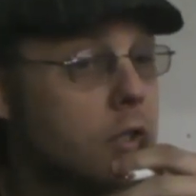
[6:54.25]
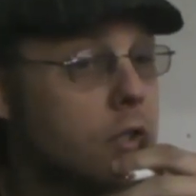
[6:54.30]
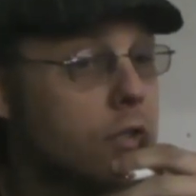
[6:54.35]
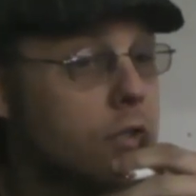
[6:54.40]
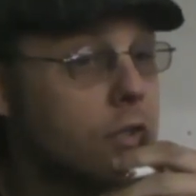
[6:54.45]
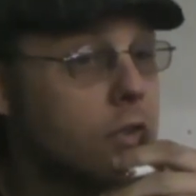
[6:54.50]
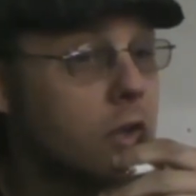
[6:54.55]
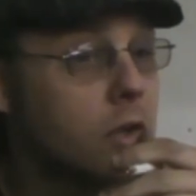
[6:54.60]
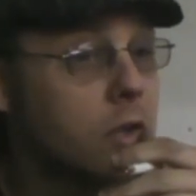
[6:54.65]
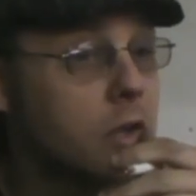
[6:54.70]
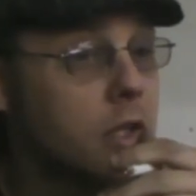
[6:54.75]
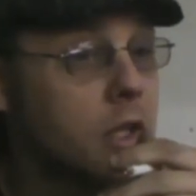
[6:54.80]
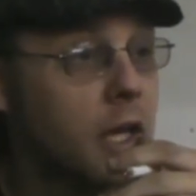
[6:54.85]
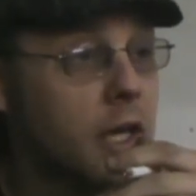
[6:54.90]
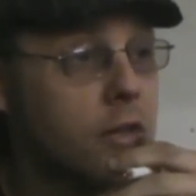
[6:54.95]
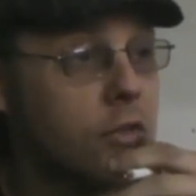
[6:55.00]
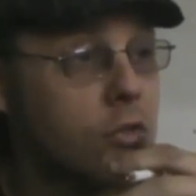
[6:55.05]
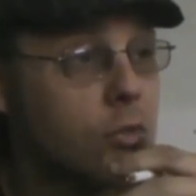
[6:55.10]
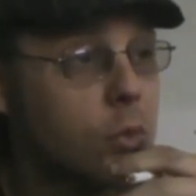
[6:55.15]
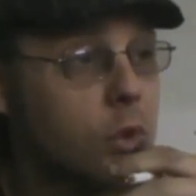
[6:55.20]
So
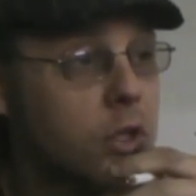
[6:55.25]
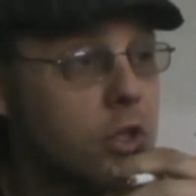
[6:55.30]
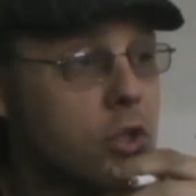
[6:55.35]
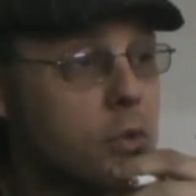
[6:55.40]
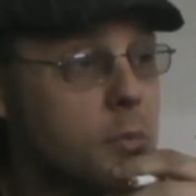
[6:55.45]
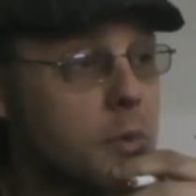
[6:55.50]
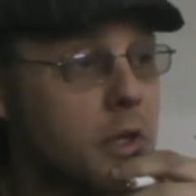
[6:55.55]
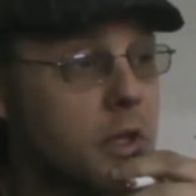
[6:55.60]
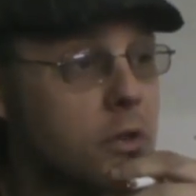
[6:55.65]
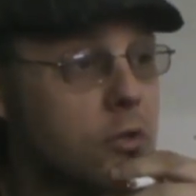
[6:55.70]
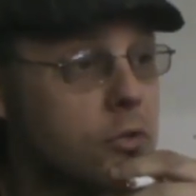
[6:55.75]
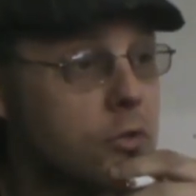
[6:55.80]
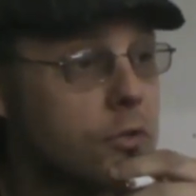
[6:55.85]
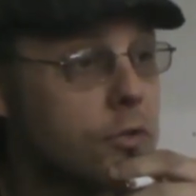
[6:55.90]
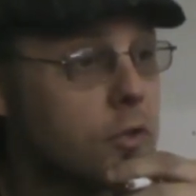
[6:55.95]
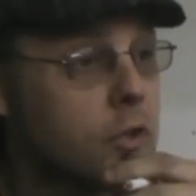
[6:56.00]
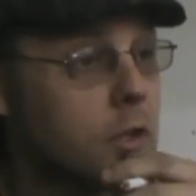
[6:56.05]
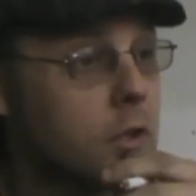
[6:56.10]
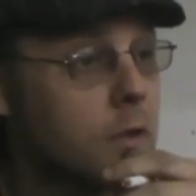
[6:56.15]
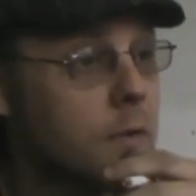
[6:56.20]
next week should be
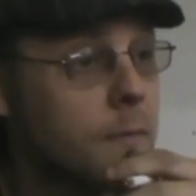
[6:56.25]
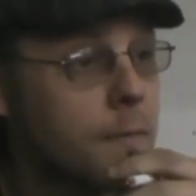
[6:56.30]
interesting.